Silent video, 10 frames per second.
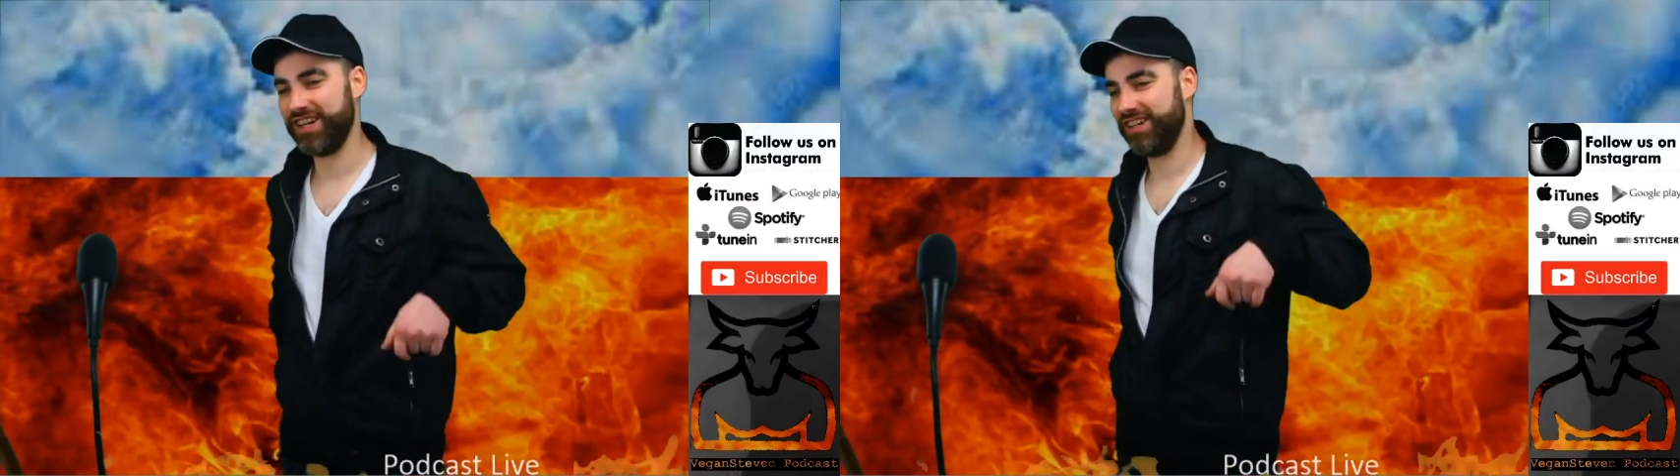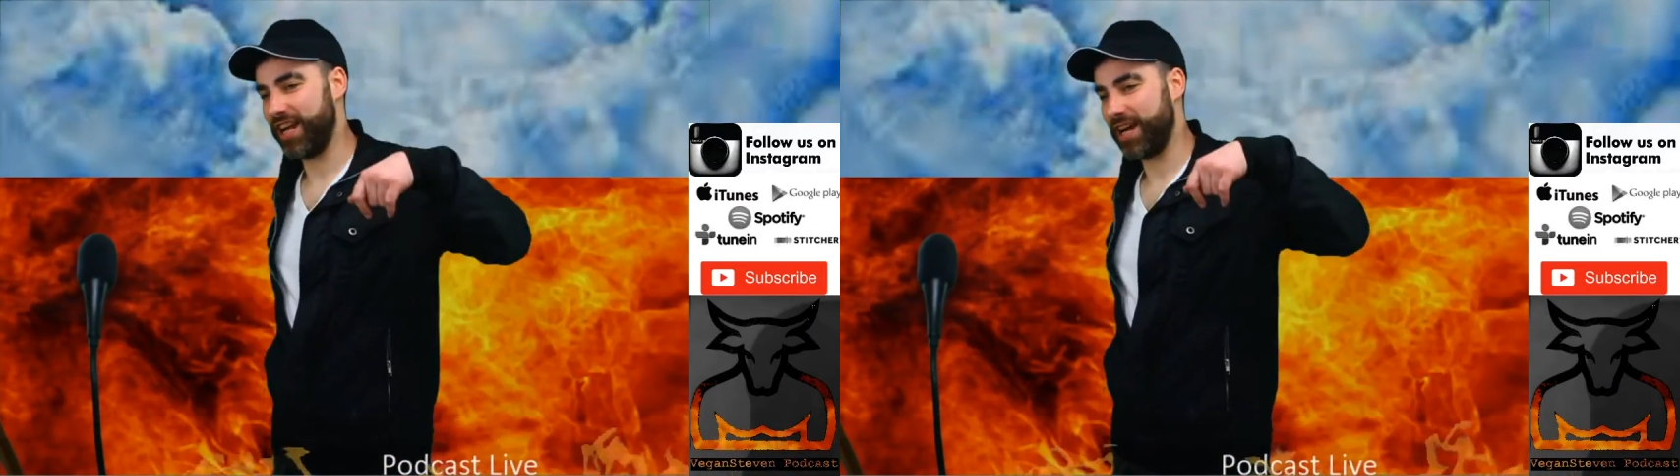
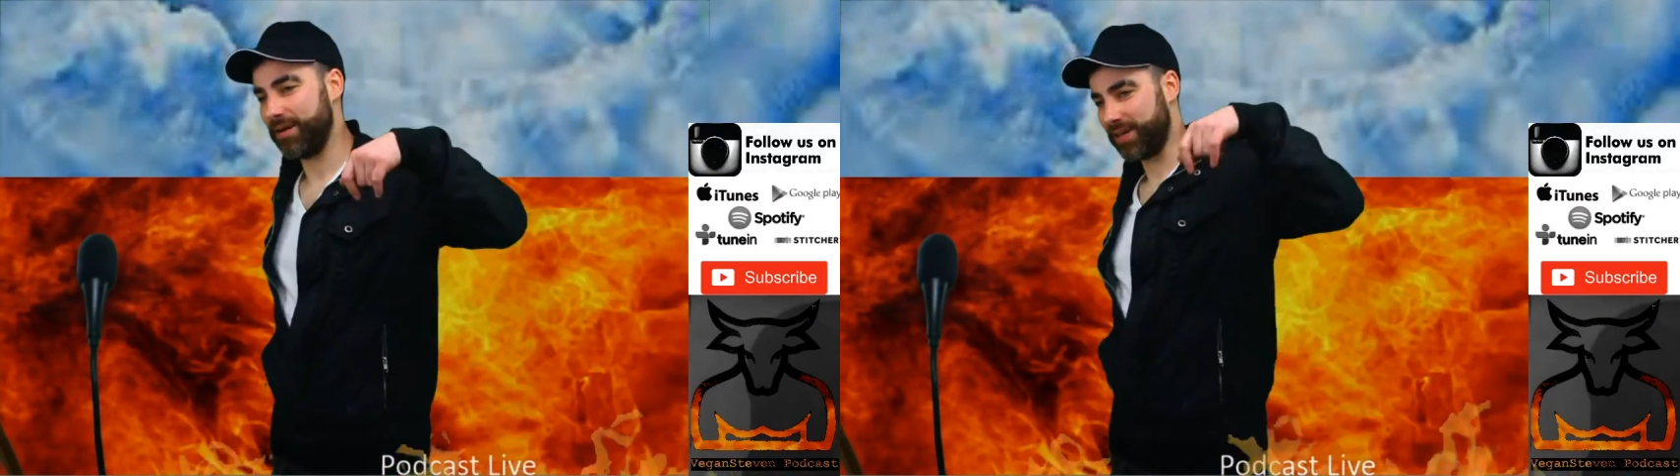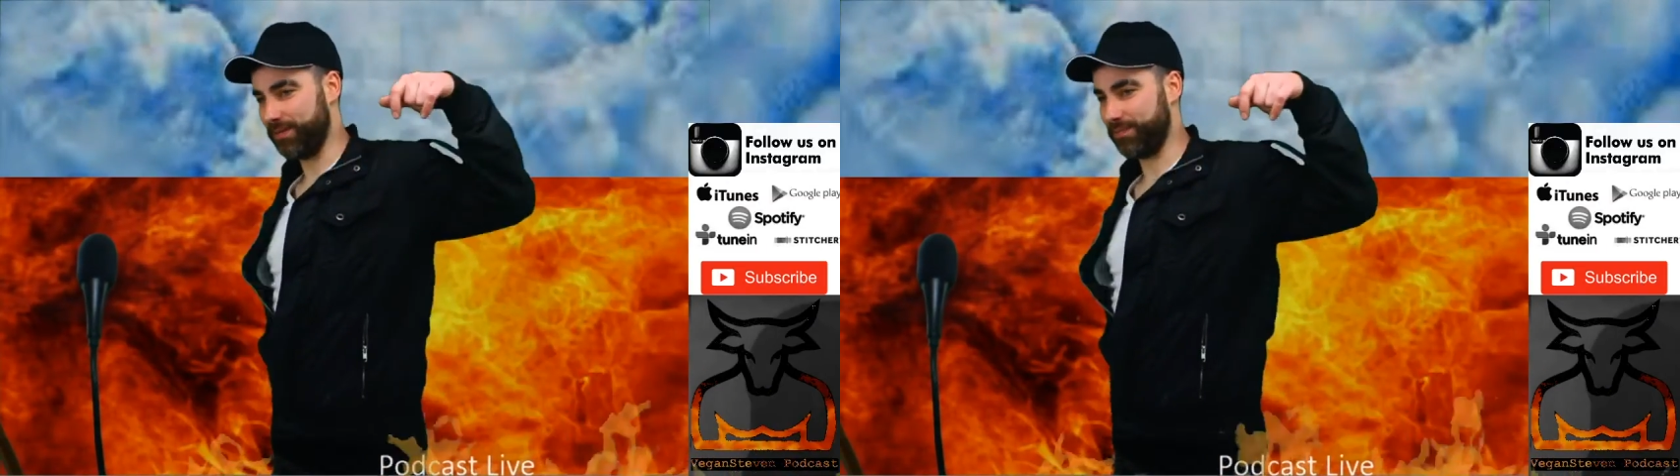I am
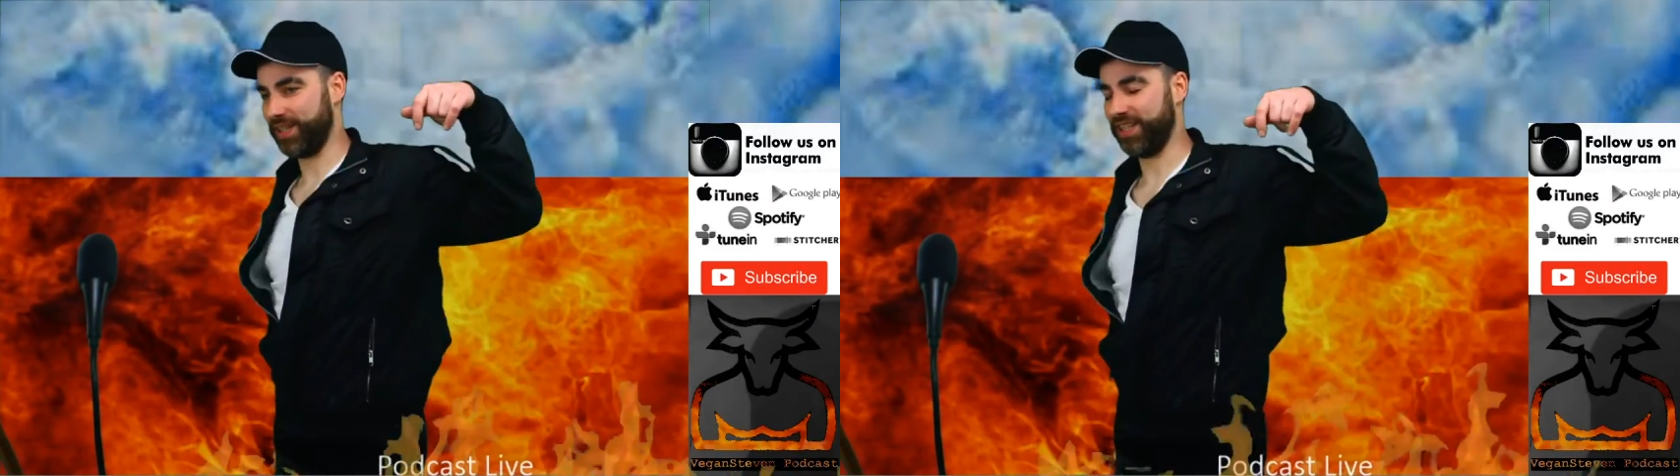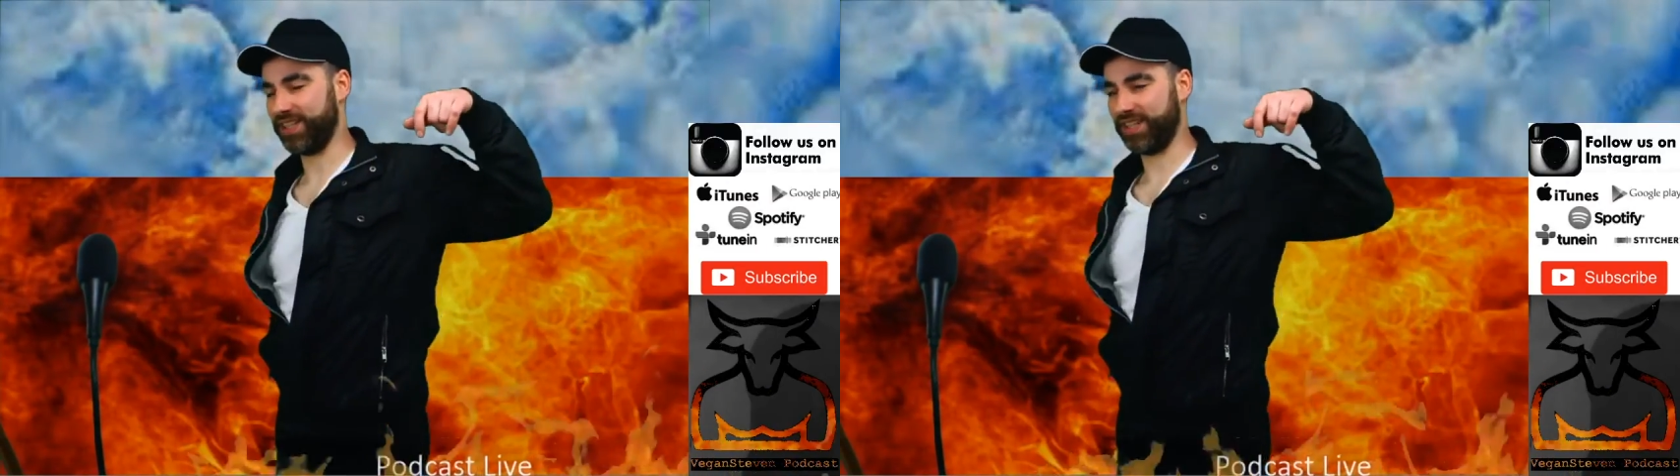
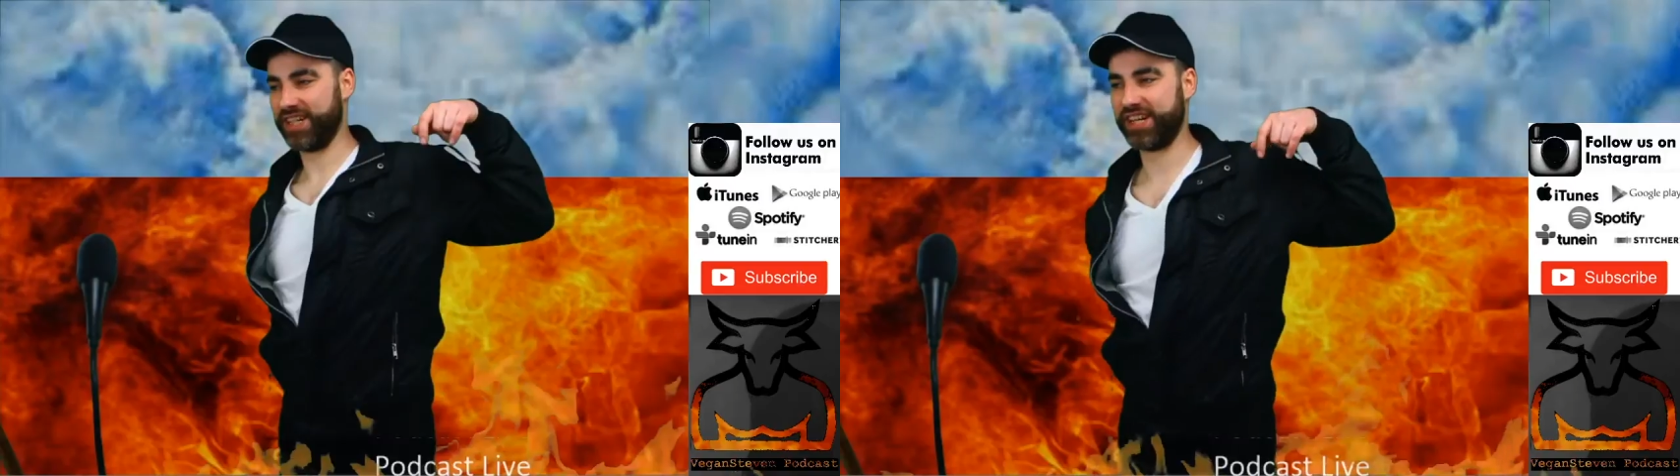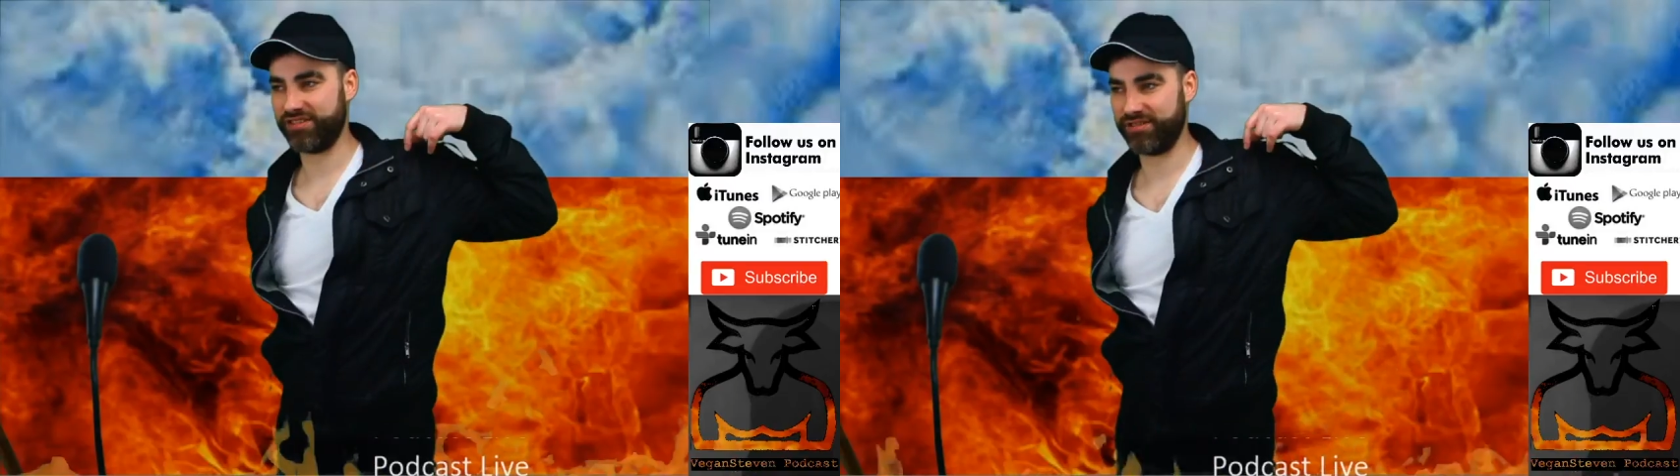keeping in
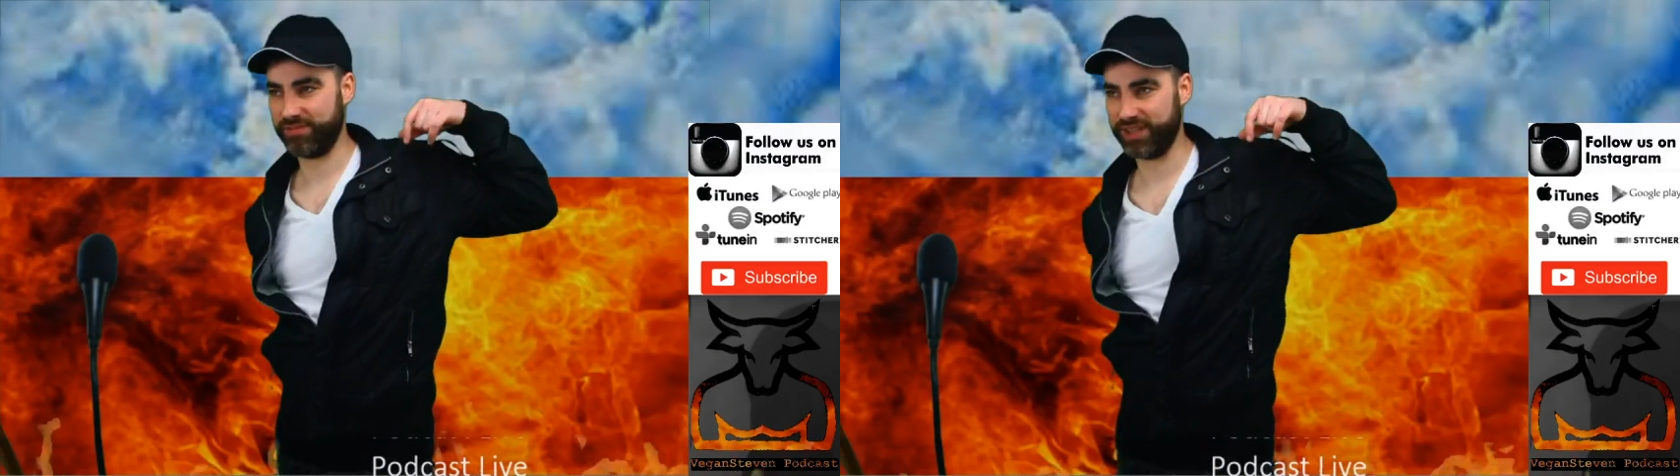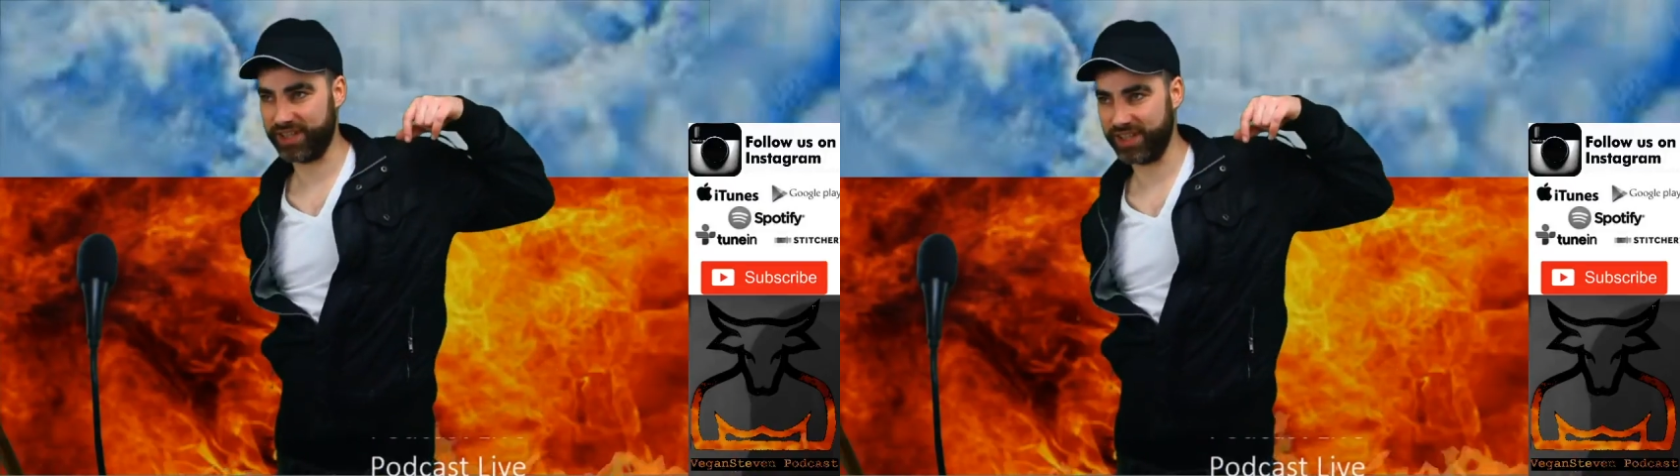connection
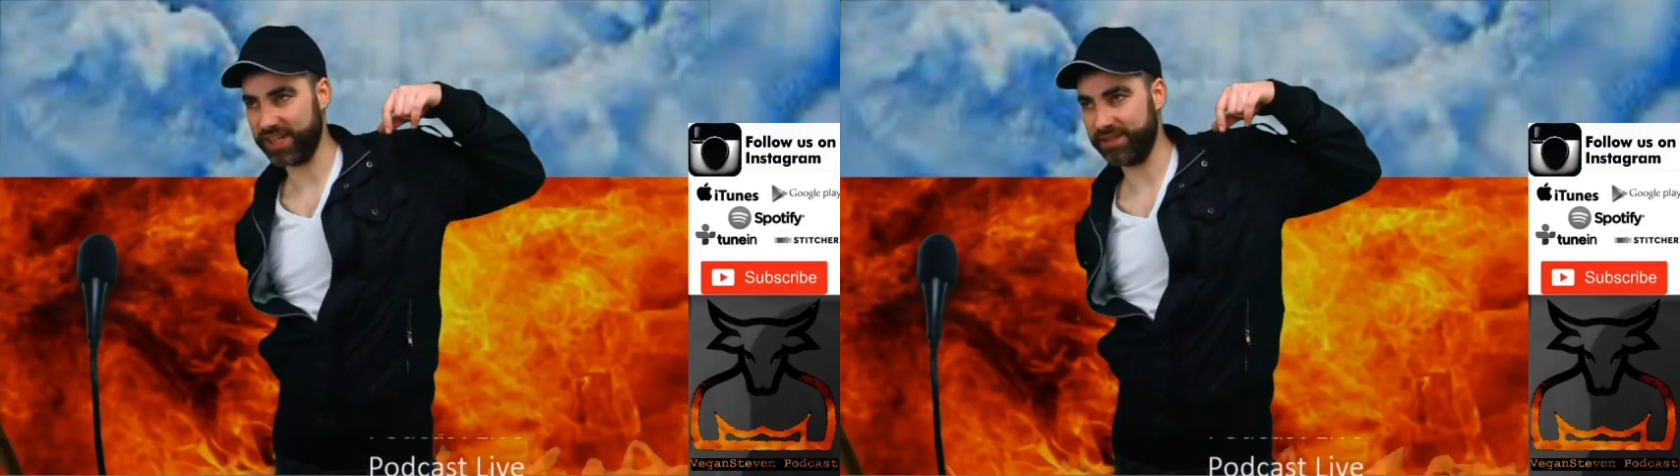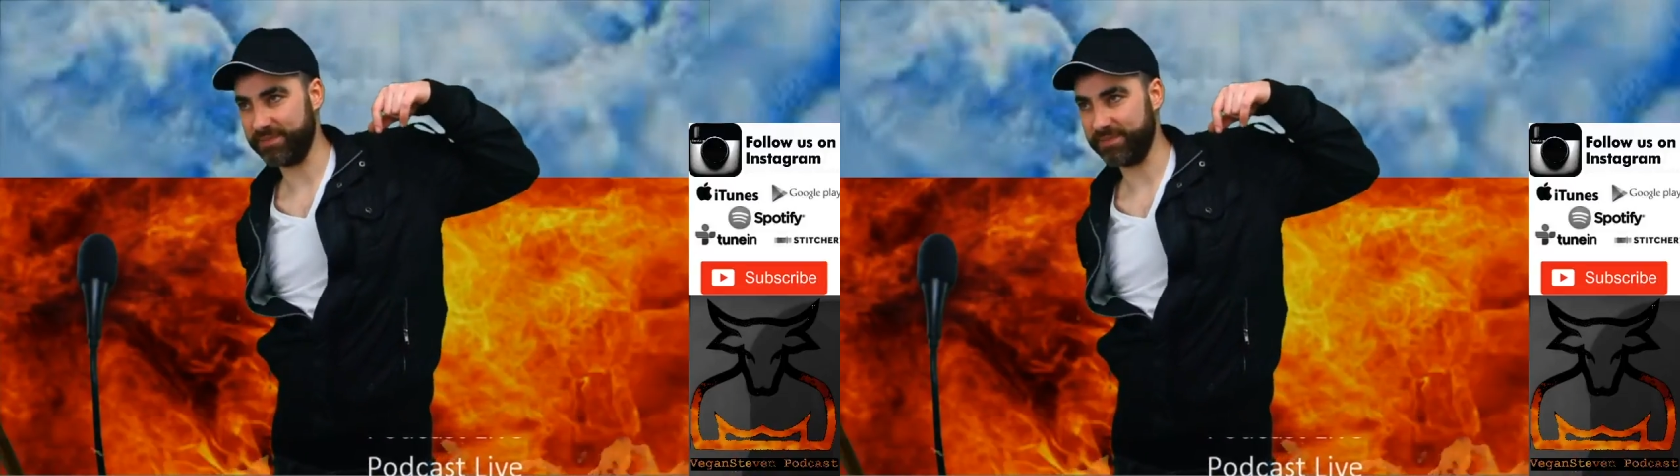with the